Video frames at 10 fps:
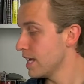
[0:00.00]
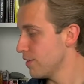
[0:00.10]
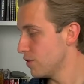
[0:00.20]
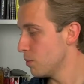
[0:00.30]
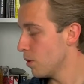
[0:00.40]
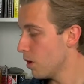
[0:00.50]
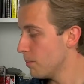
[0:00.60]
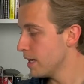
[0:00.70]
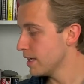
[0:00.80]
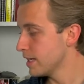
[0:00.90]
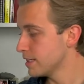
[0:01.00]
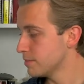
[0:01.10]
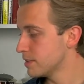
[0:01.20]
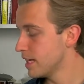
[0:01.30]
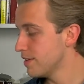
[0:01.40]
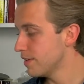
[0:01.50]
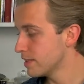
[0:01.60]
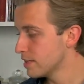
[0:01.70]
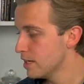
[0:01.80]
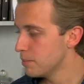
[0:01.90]
if you are making some
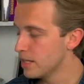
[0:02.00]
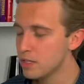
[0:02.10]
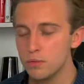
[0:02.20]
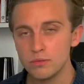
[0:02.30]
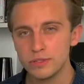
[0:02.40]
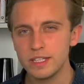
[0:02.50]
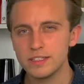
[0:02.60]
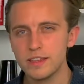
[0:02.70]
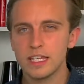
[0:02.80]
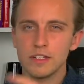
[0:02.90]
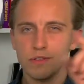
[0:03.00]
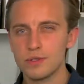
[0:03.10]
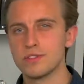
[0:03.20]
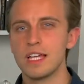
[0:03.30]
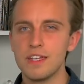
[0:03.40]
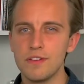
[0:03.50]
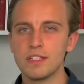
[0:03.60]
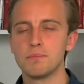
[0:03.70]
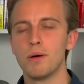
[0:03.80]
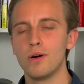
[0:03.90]
savings, but then you also need to think of your savings
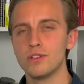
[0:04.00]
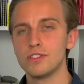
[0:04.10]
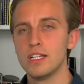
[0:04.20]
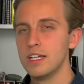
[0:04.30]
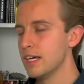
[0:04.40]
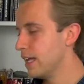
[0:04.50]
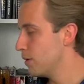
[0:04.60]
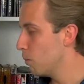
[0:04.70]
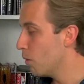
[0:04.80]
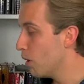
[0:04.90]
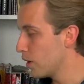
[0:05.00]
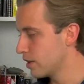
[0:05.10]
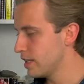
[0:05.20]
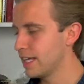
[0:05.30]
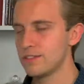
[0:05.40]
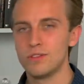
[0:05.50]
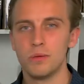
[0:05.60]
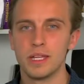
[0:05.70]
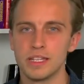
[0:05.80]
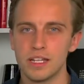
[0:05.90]
pot and the work that that's
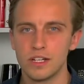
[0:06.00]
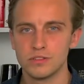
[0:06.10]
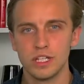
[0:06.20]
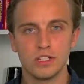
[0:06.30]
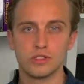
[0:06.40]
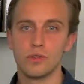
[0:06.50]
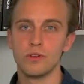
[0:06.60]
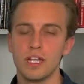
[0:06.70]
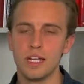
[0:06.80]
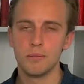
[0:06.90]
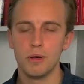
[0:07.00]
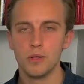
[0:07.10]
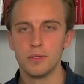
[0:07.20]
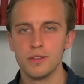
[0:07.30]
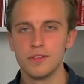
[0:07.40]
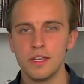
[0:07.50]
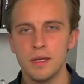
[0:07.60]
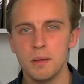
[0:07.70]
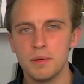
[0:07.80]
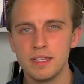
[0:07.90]
doing, that I'll touch on in a moment.
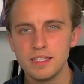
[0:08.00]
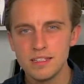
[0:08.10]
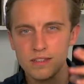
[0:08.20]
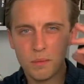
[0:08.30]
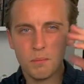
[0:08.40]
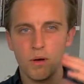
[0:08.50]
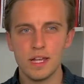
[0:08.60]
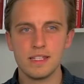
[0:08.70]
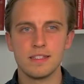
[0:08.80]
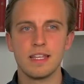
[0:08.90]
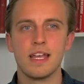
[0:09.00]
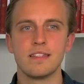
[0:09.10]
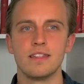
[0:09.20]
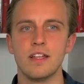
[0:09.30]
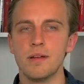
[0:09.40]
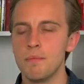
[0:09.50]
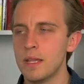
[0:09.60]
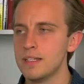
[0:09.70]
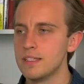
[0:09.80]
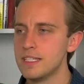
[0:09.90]
But this is the mindset that
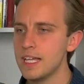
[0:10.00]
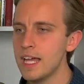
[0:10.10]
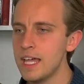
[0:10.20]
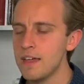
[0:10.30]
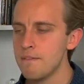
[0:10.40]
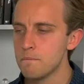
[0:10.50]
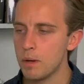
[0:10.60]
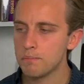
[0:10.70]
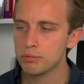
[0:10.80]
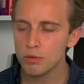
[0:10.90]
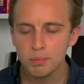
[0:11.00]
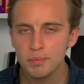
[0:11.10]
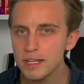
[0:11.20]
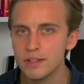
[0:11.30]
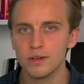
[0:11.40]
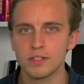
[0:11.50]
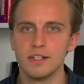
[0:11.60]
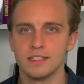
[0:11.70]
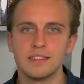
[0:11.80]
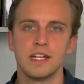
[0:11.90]
today I'm probably not going
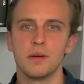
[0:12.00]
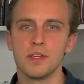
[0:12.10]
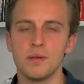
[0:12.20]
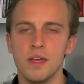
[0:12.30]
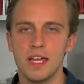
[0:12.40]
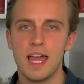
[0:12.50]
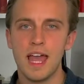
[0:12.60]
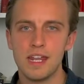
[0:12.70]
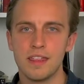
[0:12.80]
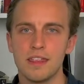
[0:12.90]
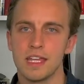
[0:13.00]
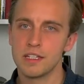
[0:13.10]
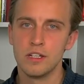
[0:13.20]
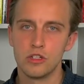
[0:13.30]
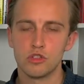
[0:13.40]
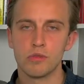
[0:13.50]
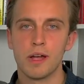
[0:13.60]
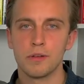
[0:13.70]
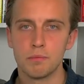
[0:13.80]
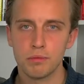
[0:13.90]
to tell you anything
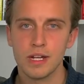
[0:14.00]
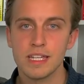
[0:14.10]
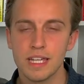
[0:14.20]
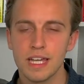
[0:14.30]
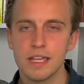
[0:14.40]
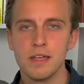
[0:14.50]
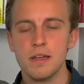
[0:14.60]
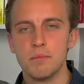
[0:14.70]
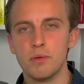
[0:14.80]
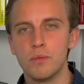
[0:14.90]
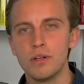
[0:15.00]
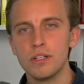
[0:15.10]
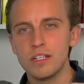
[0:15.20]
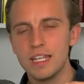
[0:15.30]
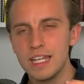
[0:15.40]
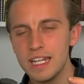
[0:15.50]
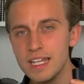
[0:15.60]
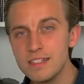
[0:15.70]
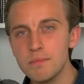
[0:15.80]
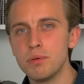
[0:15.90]
groundbreaking, but what it
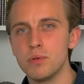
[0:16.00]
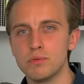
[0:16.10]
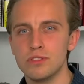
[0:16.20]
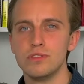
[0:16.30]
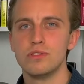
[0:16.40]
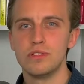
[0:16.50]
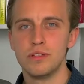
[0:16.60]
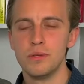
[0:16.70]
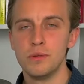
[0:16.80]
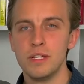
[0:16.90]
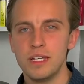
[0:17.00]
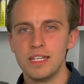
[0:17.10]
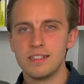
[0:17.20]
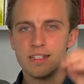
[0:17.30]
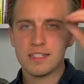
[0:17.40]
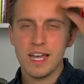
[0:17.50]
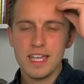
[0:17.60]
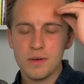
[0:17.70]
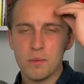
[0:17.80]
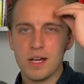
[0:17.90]
is important to do is to
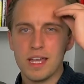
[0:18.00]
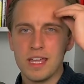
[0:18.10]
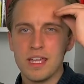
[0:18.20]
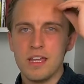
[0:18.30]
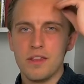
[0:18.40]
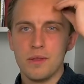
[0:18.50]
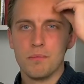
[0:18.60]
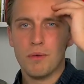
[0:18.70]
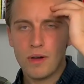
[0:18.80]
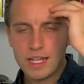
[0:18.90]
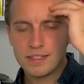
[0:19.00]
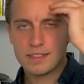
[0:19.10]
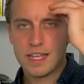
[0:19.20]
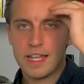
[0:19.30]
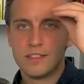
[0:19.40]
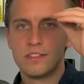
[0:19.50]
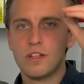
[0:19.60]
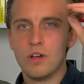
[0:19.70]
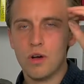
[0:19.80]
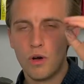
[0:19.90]
take away the mindset
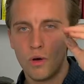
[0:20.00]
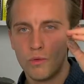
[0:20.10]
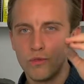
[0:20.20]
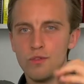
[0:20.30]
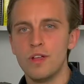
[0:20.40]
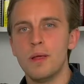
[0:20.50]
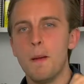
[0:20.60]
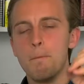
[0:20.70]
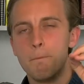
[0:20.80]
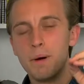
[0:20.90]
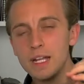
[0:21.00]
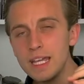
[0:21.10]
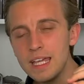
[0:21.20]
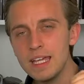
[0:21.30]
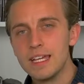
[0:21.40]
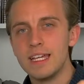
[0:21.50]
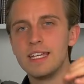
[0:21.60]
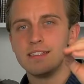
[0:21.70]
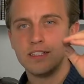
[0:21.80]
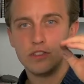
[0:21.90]
of money
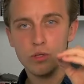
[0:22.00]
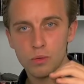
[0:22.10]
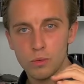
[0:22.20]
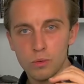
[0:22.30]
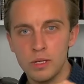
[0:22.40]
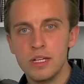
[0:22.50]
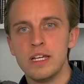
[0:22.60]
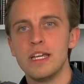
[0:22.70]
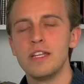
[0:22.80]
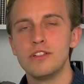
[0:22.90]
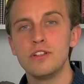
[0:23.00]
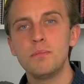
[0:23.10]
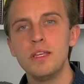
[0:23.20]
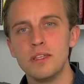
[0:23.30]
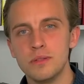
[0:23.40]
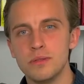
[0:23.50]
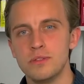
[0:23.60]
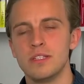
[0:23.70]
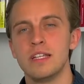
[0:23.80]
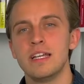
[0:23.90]
is a tool. It should be
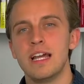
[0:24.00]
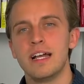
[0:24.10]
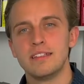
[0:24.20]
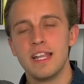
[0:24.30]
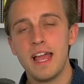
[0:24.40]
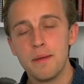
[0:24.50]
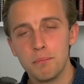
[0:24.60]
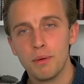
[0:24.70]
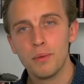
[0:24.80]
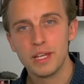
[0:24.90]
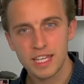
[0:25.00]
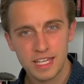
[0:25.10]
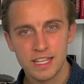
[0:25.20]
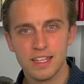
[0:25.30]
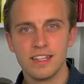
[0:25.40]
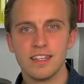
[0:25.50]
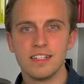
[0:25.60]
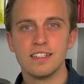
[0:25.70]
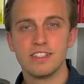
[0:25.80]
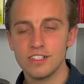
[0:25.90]
used as an employee
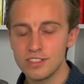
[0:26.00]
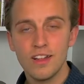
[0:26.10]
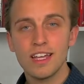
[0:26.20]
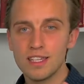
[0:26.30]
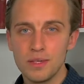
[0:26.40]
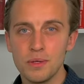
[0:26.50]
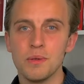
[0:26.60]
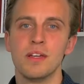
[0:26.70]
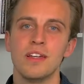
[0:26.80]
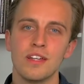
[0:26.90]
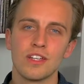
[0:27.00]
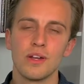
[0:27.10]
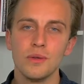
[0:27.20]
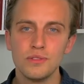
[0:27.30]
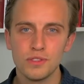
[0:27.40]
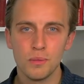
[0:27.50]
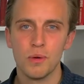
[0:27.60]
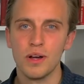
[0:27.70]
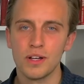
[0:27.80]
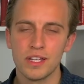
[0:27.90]
that, just like you, goes to
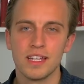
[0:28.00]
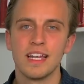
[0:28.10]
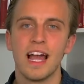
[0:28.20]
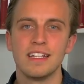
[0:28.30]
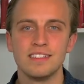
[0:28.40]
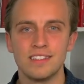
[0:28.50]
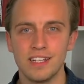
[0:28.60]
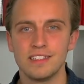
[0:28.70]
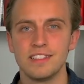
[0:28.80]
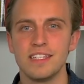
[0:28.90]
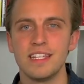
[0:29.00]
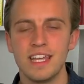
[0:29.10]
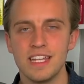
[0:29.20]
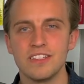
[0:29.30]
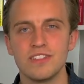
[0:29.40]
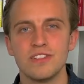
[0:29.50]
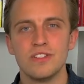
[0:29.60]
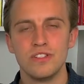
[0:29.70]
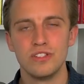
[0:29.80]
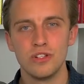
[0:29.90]
work and does its
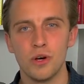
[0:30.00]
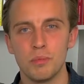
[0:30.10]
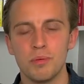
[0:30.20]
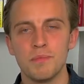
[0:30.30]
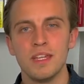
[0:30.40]
job.